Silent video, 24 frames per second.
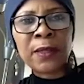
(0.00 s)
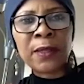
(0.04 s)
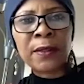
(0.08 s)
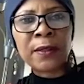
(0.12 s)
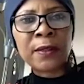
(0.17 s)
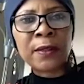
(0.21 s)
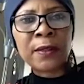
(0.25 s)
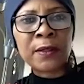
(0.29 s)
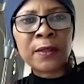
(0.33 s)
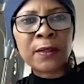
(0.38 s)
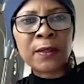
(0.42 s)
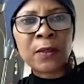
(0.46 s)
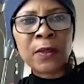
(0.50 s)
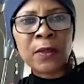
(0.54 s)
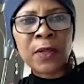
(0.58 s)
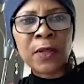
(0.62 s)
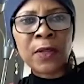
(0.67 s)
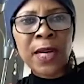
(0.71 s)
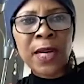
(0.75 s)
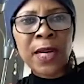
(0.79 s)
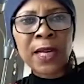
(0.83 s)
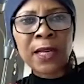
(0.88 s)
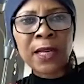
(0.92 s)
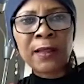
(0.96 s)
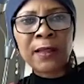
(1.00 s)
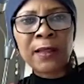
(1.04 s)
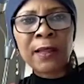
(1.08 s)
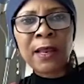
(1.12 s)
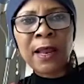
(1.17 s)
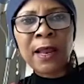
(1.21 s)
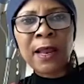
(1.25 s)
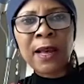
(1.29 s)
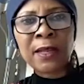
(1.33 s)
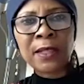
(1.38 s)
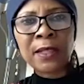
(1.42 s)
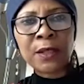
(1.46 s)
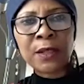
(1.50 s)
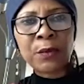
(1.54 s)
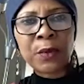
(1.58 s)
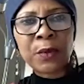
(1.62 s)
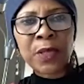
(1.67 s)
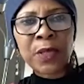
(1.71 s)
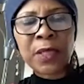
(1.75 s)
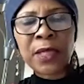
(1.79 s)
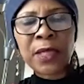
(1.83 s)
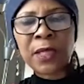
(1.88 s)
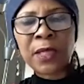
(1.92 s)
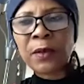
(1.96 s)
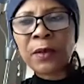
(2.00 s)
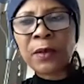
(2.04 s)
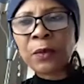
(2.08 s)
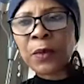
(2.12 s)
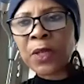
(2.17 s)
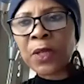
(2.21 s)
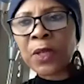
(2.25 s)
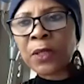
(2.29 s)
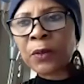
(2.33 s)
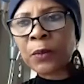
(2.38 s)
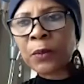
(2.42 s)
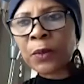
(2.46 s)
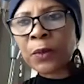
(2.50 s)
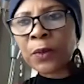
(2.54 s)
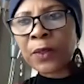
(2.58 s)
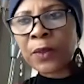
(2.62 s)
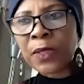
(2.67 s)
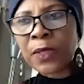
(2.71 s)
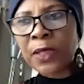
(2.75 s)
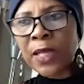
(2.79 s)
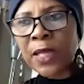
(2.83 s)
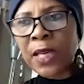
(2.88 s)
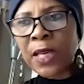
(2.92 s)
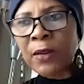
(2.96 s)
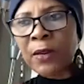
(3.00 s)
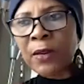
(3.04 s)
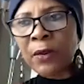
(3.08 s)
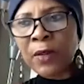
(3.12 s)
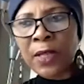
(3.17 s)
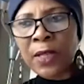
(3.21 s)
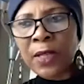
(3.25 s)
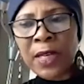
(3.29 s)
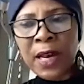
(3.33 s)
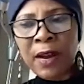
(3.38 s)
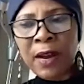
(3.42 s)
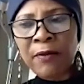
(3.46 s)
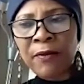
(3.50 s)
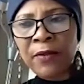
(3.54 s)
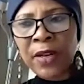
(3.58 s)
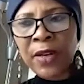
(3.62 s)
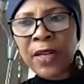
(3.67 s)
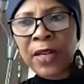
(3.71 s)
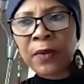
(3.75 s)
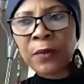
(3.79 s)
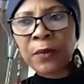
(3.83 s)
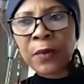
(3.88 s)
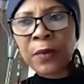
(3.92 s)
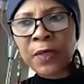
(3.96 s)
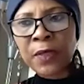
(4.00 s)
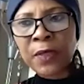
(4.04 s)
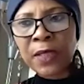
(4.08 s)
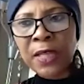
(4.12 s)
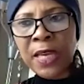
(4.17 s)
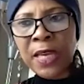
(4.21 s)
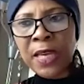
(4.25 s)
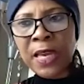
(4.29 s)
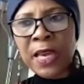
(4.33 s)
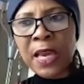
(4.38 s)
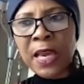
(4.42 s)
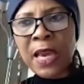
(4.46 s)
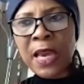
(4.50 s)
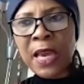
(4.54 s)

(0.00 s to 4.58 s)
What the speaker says: This is not likely the last one that the world will see or that Africa will see.